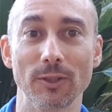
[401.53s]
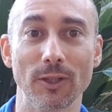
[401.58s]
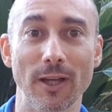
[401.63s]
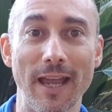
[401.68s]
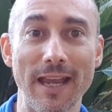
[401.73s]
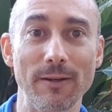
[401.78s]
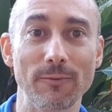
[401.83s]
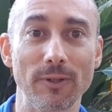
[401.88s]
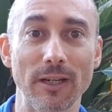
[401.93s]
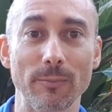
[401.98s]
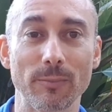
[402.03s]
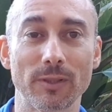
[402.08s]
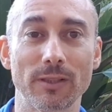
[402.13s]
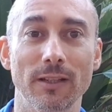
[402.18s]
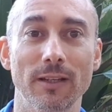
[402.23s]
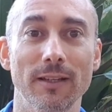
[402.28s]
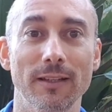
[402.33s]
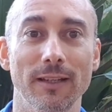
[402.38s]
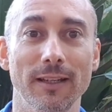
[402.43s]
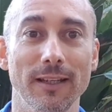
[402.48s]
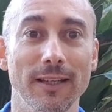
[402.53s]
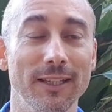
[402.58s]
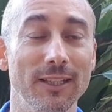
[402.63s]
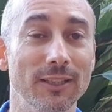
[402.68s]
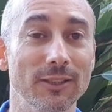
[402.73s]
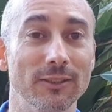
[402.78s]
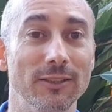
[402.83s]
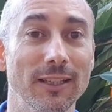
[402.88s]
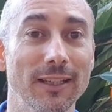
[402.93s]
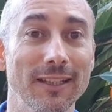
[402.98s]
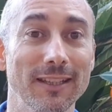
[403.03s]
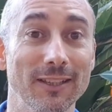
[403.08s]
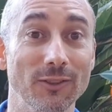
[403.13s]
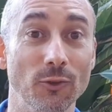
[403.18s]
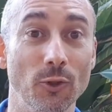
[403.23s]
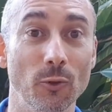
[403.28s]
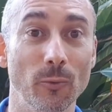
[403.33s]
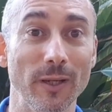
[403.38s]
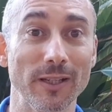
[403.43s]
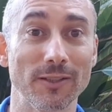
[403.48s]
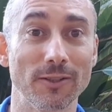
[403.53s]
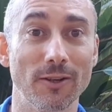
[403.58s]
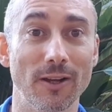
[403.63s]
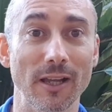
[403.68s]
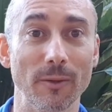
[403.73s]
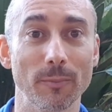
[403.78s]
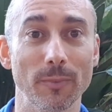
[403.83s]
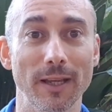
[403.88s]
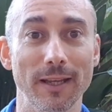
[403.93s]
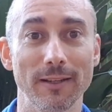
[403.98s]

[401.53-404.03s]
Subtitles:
to 8 reps in the 2 weeks' time,